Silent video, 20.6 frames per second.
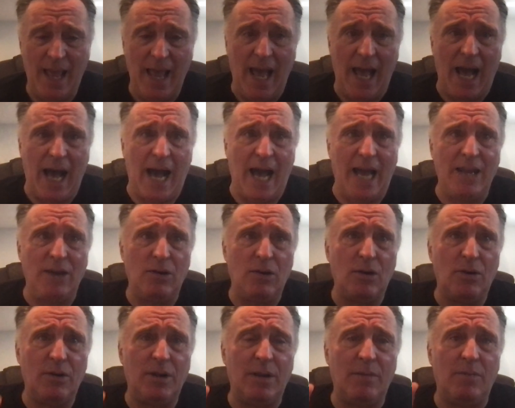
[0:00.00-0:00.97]
I
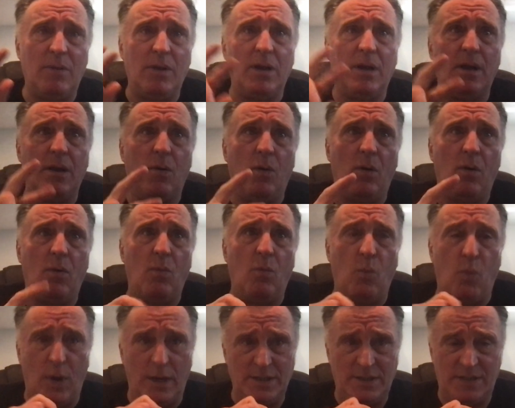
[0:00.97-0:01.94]
heard him
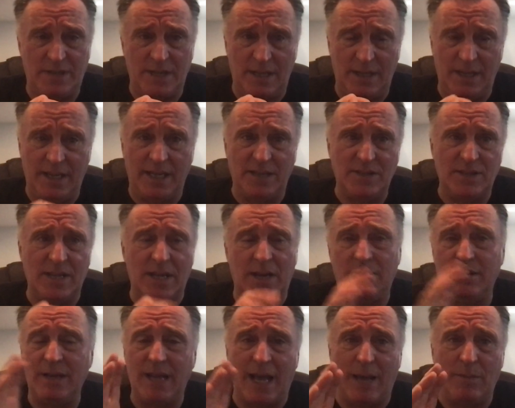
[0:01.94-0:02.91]
once at Lincoln Center,
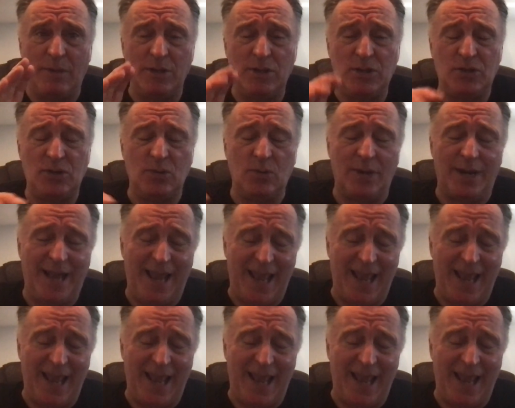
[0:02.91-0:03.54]
not much to it,